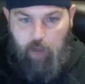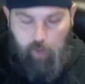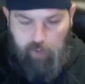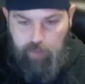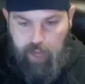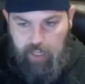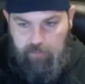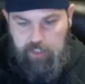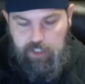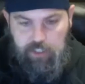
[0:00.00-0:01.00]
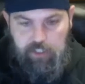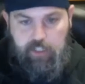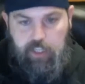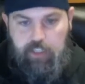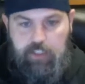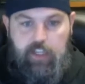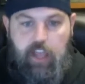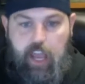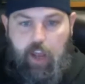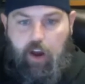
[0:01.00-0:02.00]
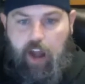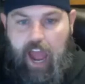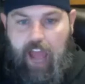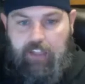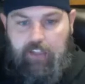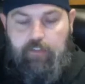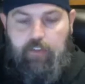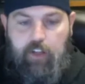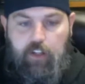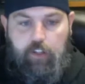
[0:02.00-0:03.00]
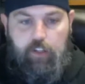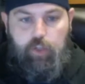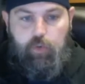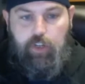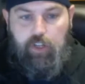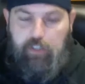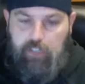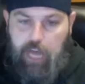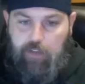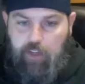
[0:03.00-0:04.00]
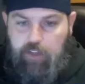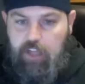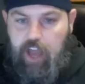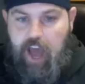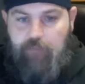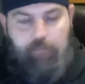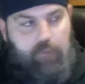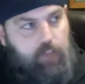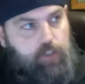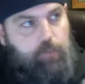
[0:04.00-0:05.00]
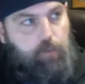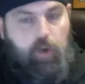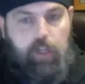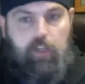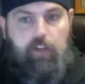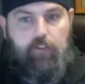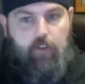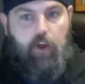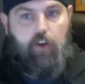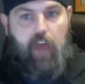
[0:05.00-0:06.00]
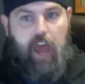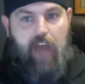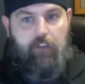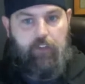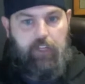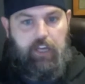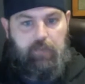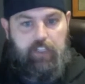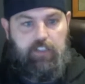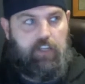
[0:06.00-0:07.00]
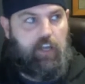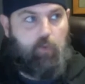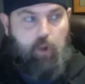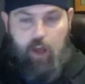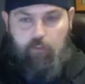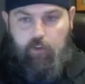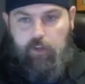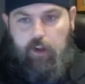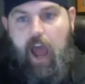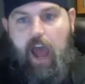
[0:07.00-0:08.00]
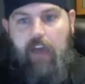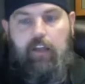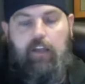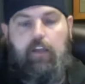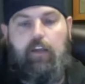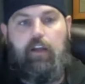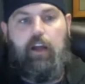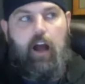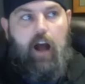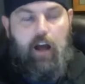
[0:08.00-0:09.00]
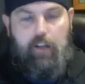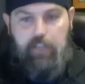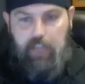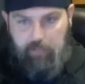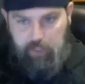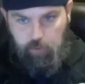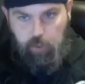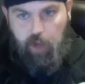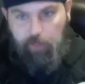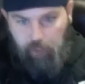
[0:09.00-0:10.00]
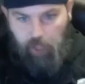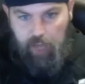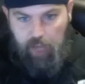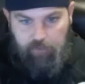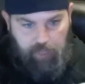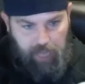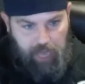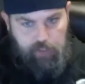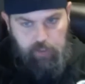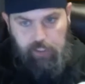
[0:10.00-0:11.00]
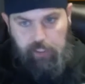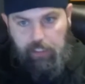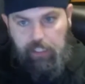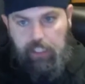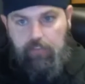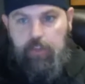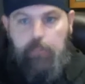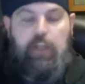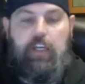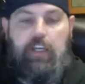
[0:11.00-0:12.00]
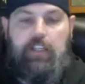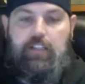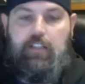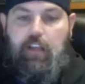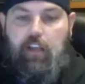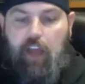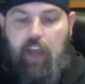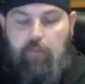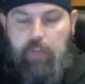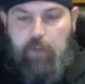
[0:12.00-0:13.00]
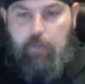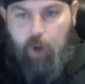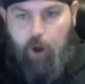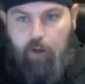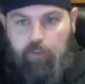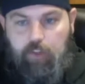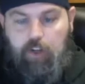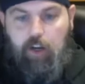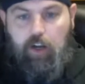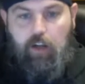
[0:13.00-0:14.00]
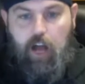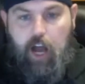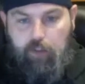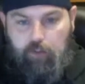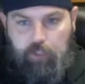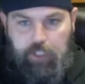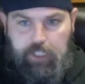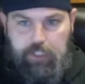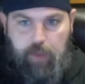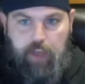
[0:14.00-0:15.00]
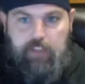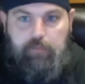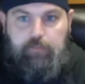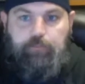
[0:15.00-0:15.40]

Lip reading: one of my images that is AR active, you would download the app and you point the phone at the image, and wherever you're at, the image will come to life and actually leave the piece and be a part of your 3D space.